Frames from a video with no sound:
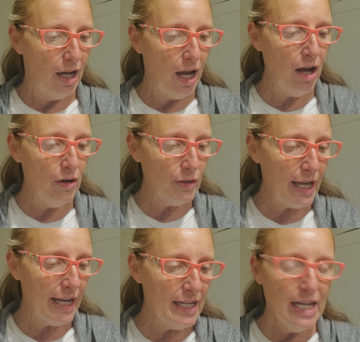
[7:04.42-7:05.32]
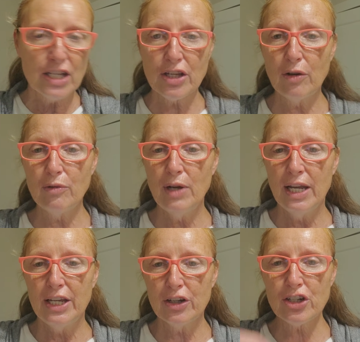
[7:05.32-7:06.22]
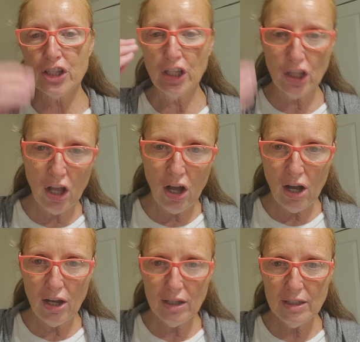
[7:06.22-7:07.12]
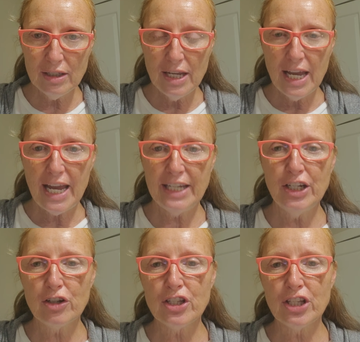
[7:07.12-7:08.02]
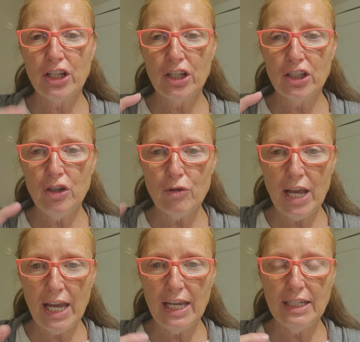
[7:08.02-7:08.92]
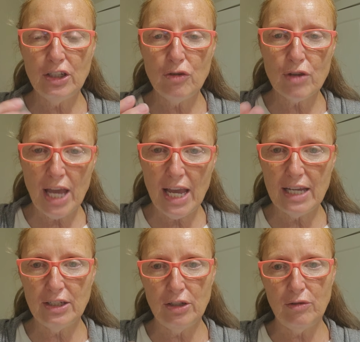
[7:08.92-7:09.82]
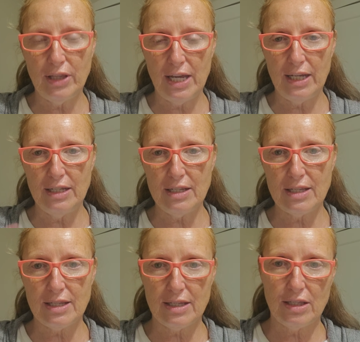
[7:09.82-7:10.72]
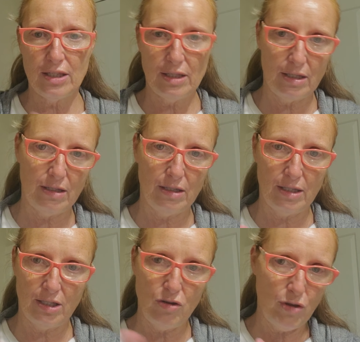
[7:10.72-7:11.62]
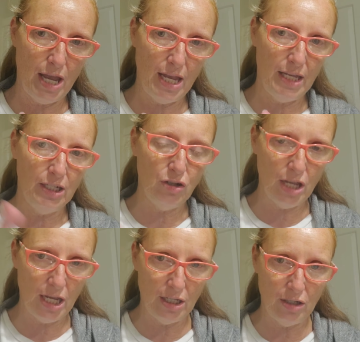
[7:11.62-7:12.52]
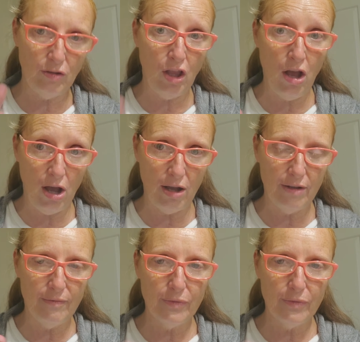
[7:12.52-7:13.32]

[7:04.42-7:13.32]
Oh, okay. So here's the law, and here's the you can and you can't do things. You can and you can't do law.